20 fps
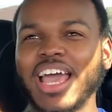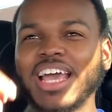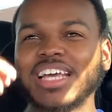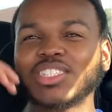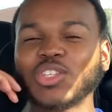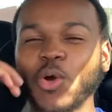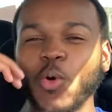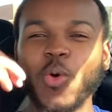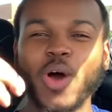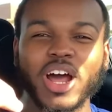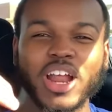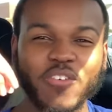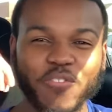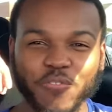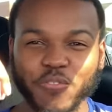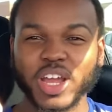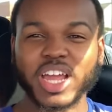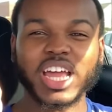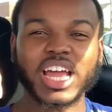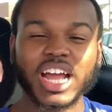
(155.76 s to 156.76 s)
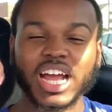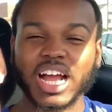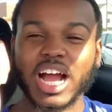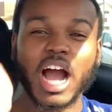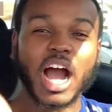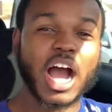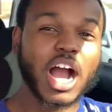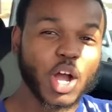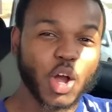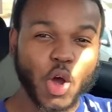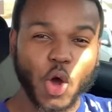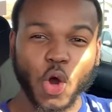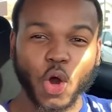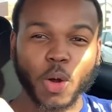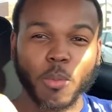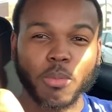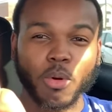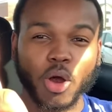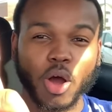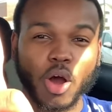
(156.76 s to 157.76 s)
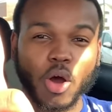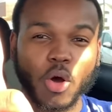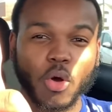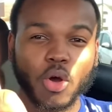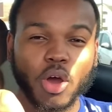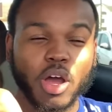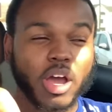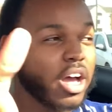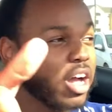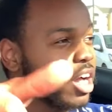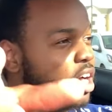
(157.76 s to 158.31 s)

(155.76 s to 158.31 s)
It's the one in freaking Concord, bro.